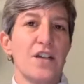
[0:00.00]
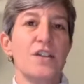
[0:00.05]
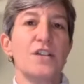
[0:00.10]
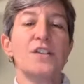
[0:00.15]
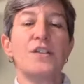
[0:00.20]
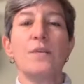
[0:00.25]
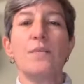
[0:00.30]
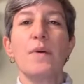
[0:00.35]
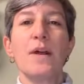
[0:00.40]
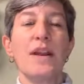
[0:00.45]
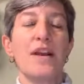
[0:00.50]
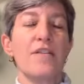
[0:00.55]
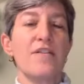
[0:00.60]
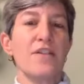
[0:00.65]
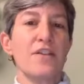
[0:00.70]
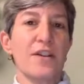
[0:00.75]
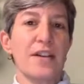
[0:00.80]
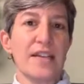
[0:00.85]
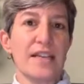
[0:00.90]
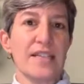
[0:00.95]
So
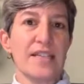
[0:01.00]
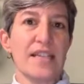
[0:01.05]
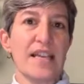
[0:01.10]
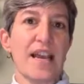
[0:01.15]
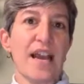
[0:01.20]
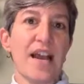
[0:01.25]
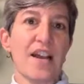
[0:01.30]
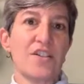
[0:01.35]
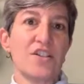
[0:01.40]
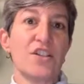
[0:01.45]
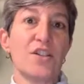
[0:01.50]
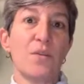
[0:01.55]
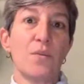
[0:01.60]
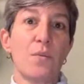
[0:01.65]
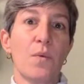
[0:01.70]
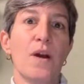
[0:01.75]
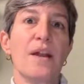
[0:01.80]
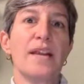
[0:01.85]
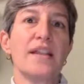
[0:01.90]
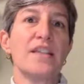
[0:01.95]
whatever it is that has you
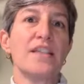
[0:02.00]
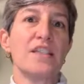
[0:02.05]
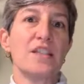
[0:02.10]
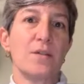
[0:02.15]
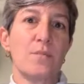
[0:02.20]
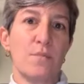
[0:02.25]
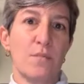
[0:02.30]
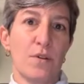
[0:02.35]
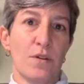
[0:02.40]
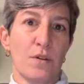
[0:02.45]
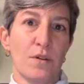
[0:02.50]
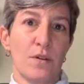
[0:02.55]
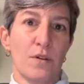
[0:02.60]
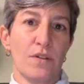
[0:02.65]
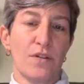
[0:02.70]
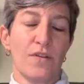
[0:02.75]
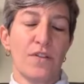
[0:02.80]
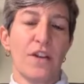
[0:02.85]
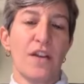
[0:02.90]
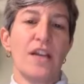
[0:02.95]
wanting to
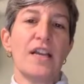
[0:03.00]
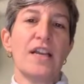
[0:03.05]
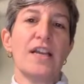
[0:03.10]
move,